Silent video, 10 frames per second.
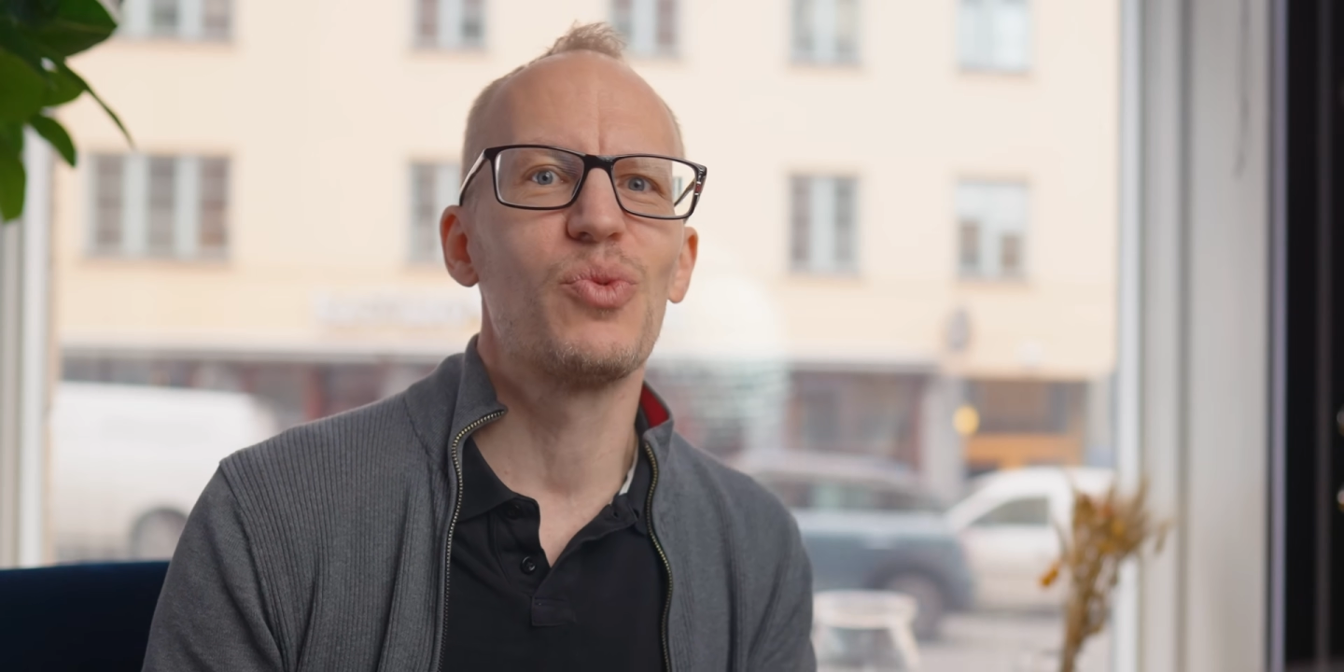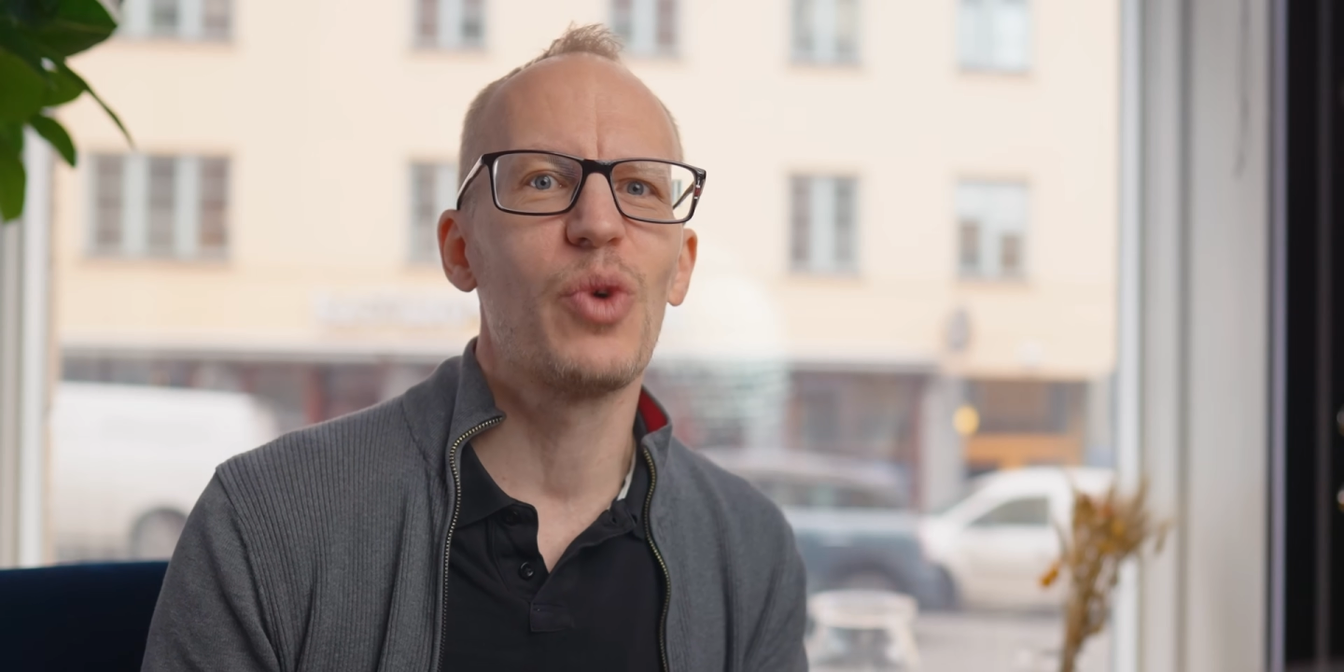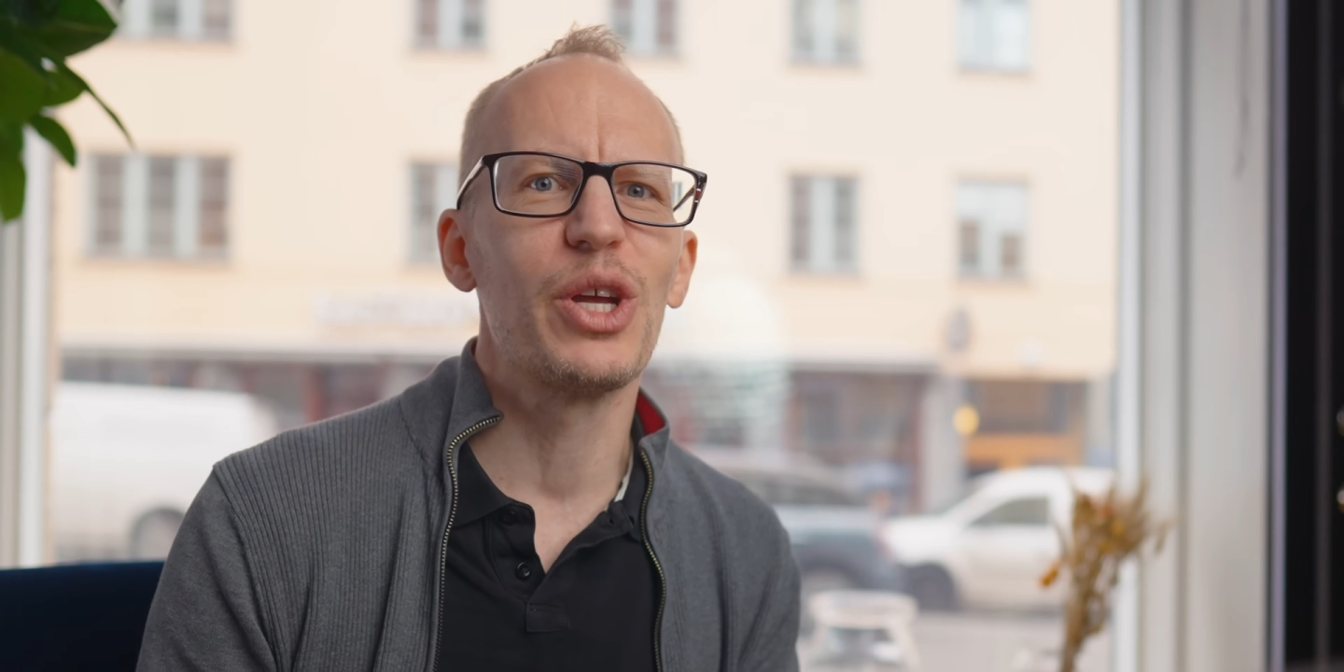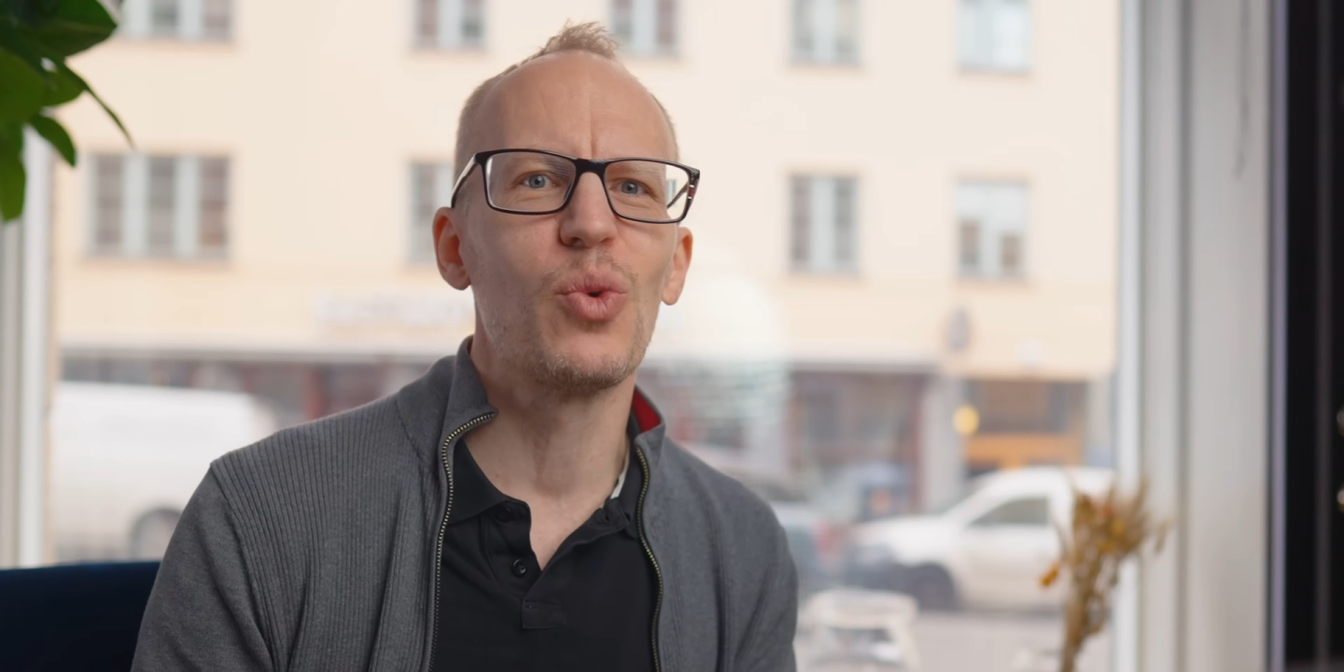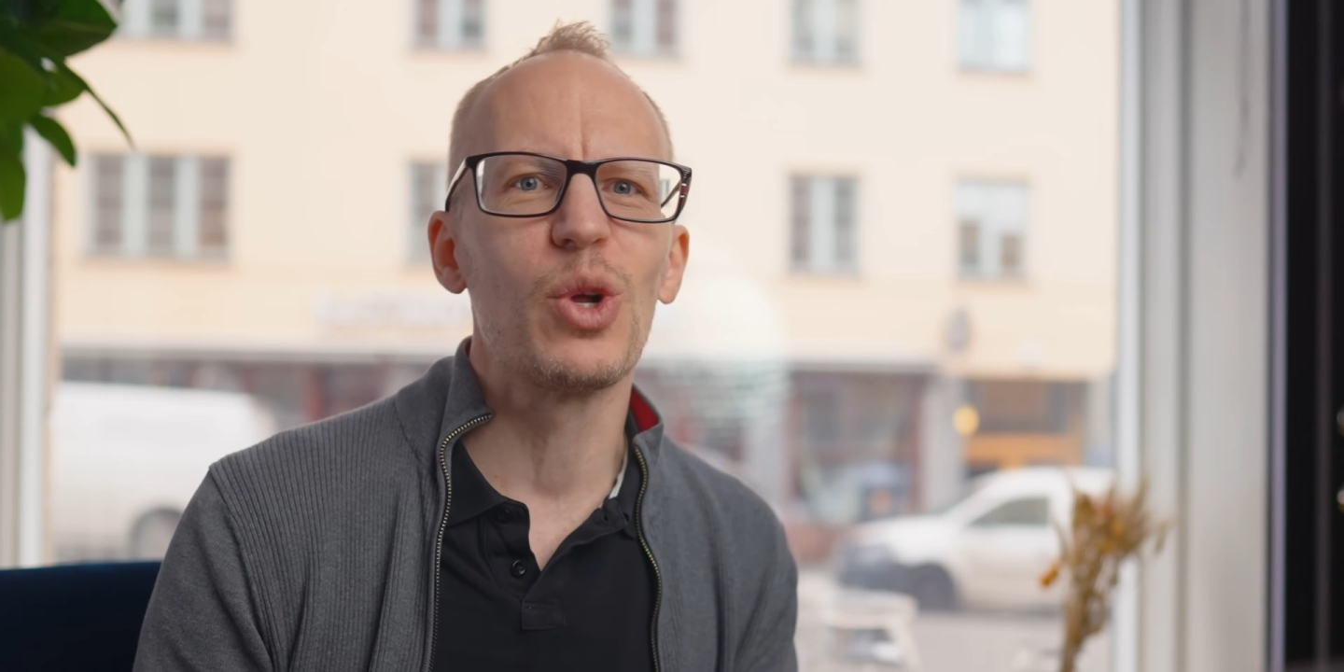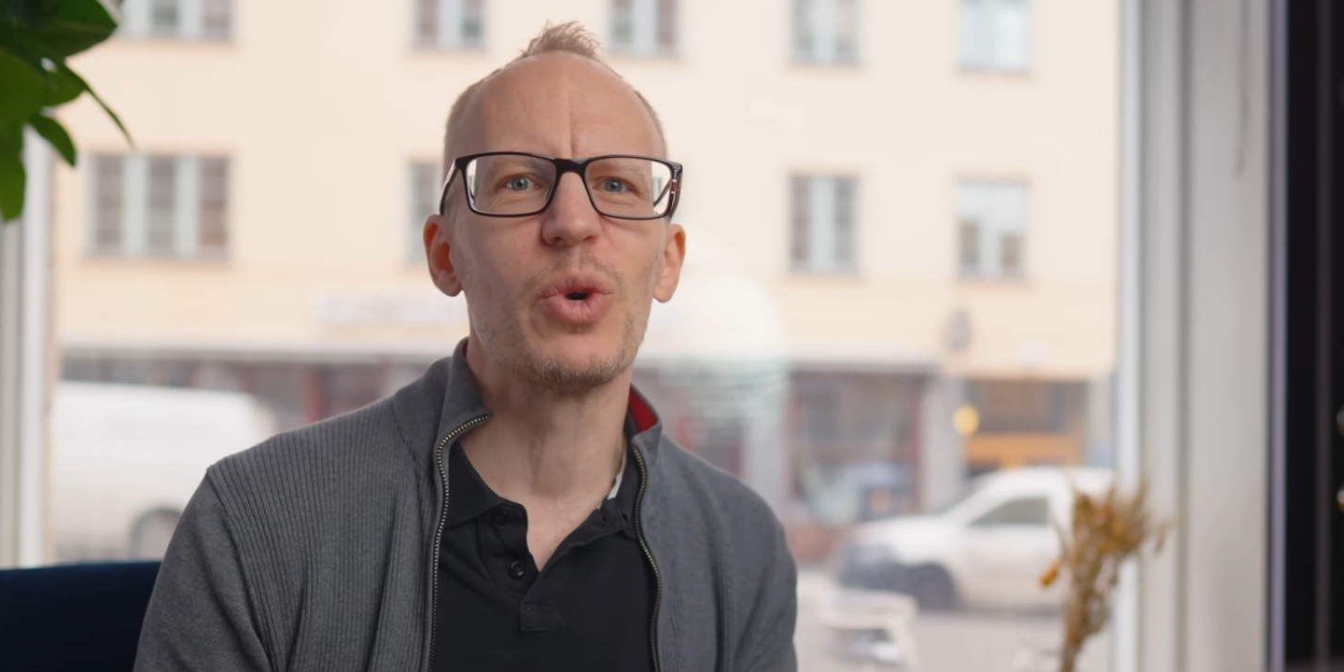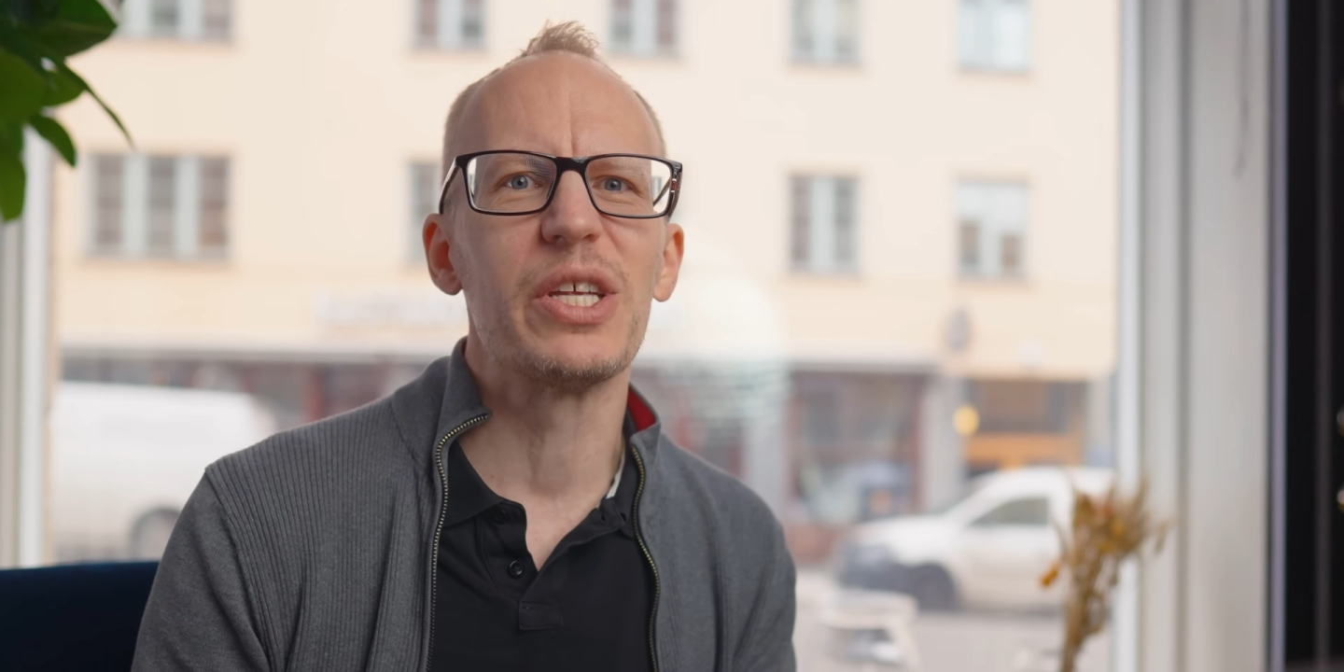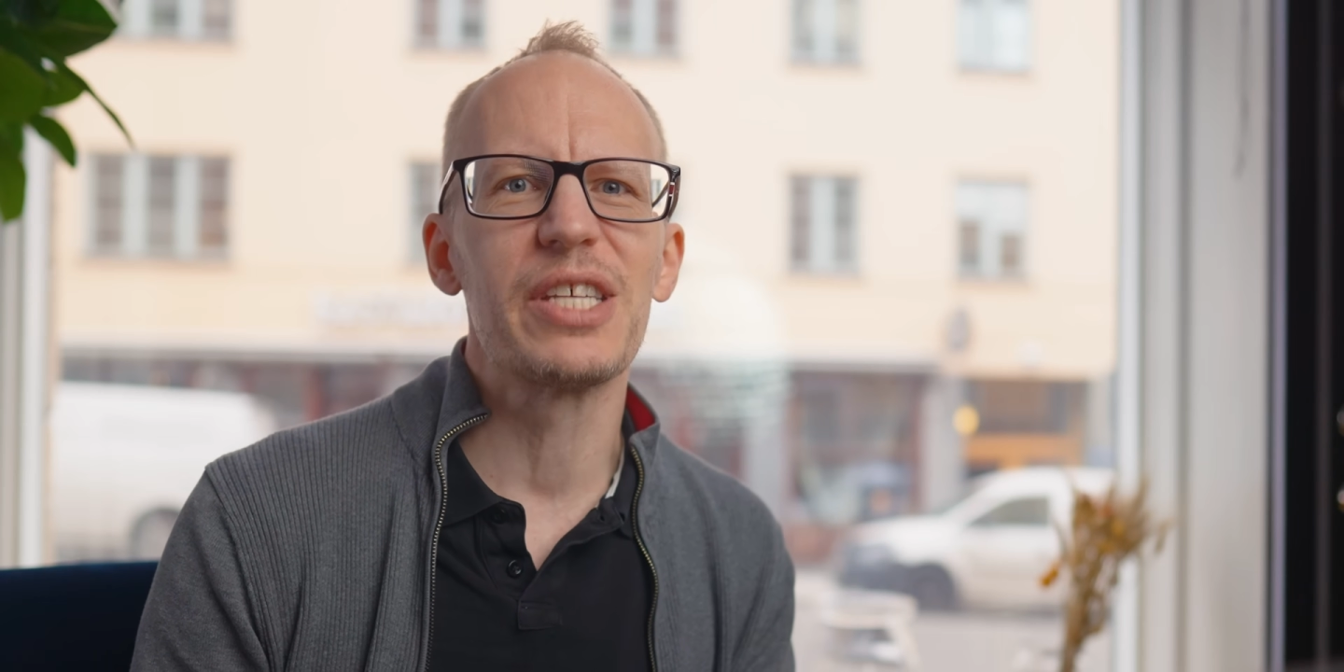where you always